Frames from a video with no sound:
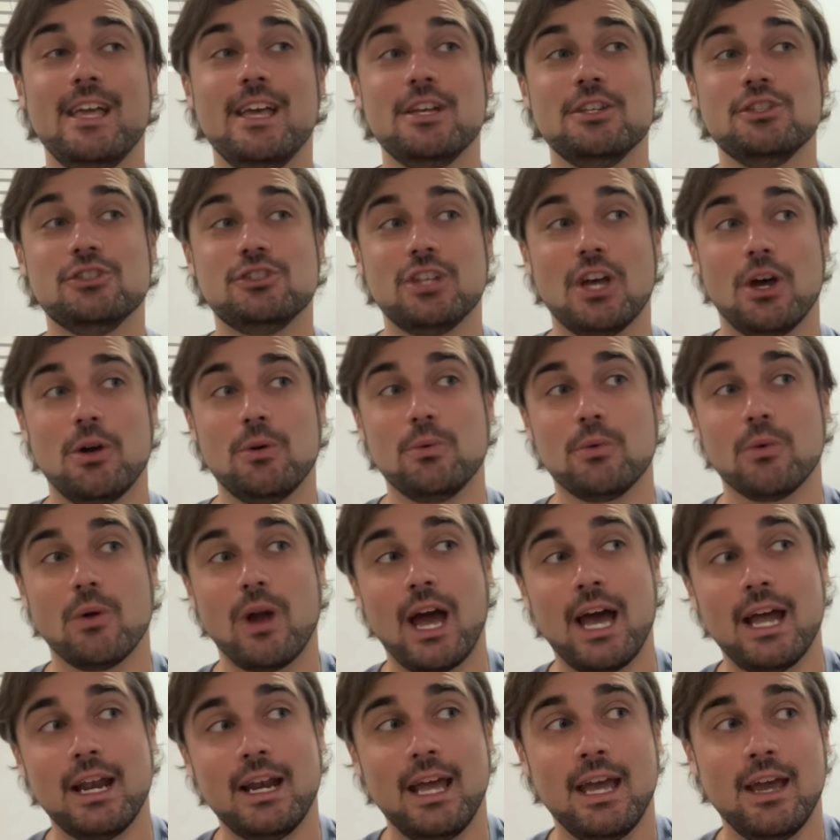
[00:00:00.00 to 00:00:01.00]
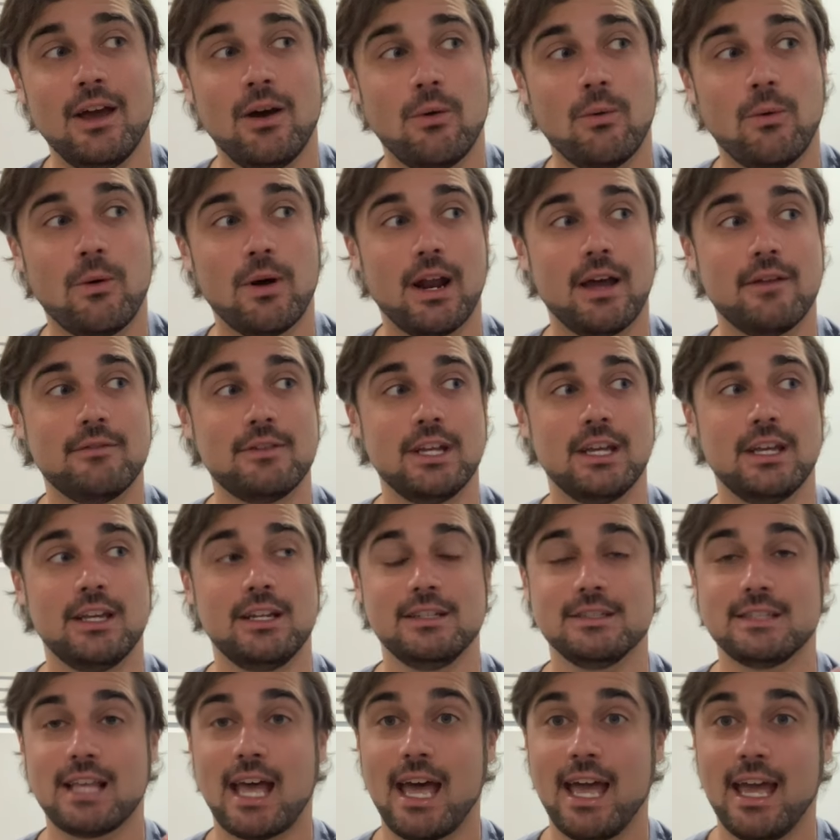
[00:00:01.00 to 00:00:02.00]
So right now what I've done
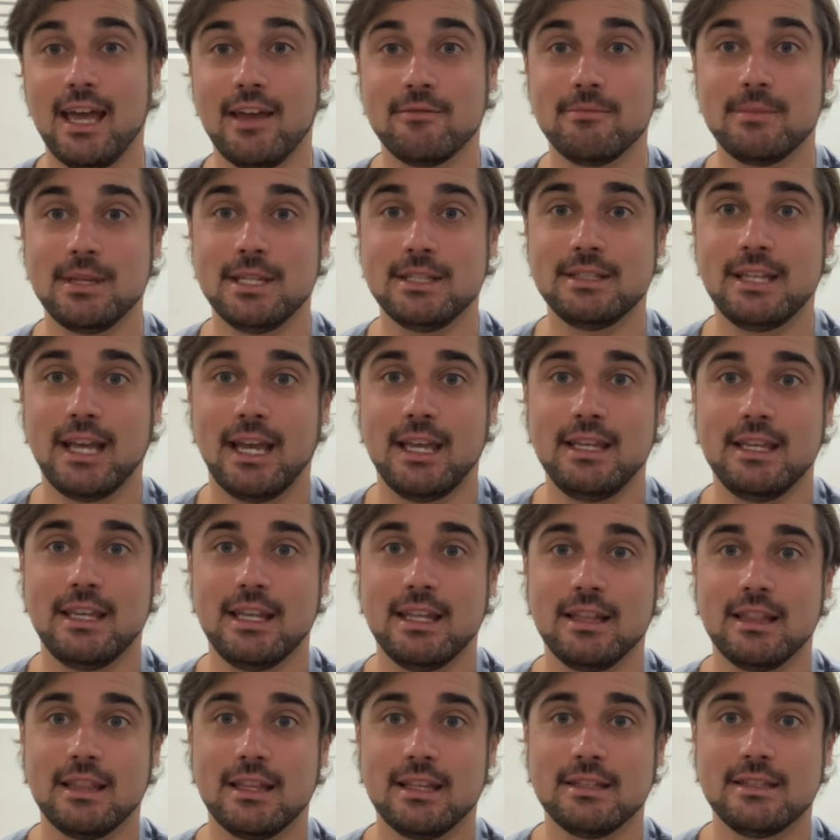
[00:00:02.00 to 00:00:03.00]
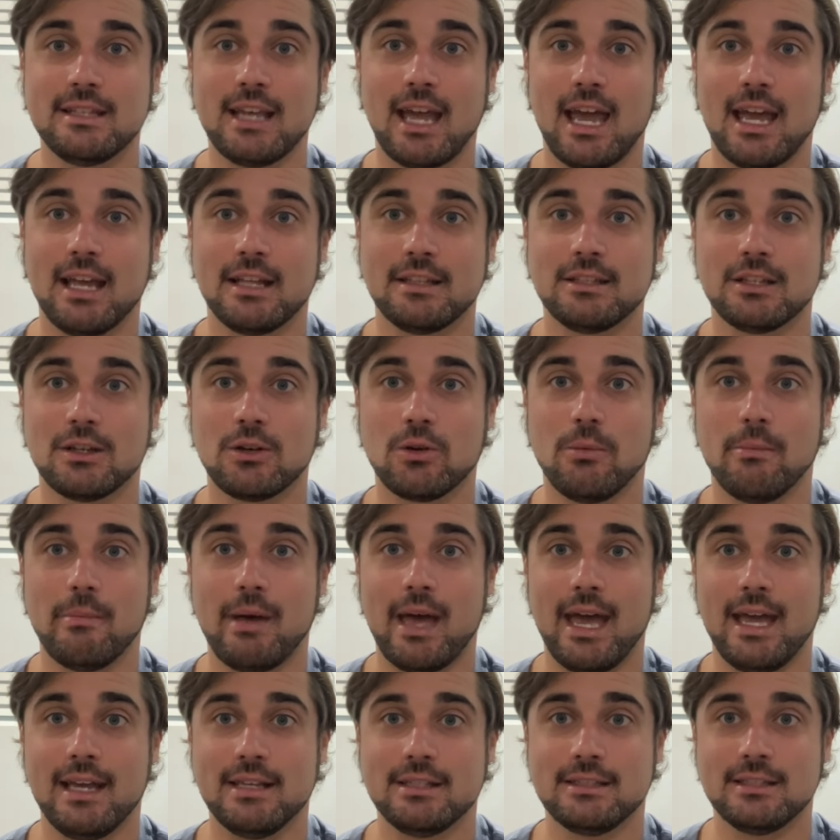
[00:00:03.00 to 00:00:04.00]
is I have been taking the Tactical
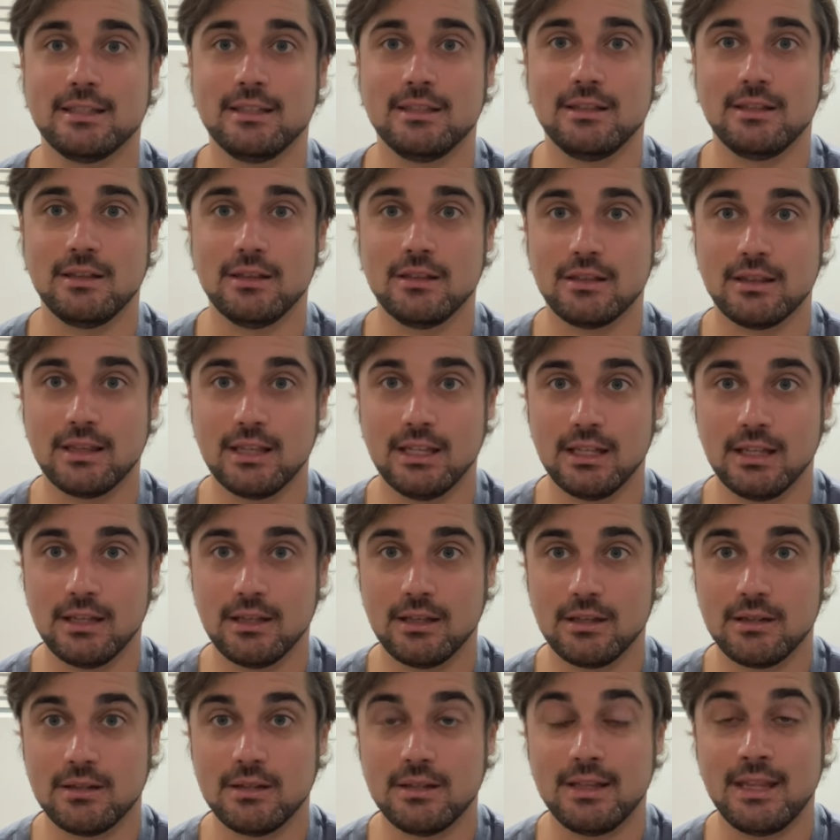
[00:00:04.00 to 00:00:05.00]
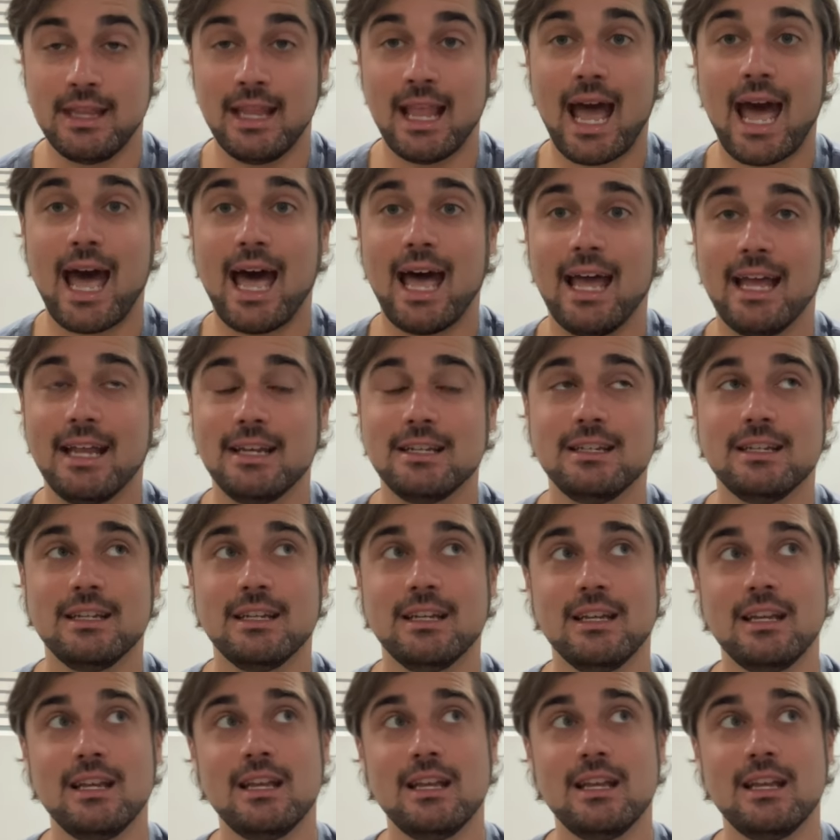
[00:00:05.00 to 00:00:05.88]
Bass and the 9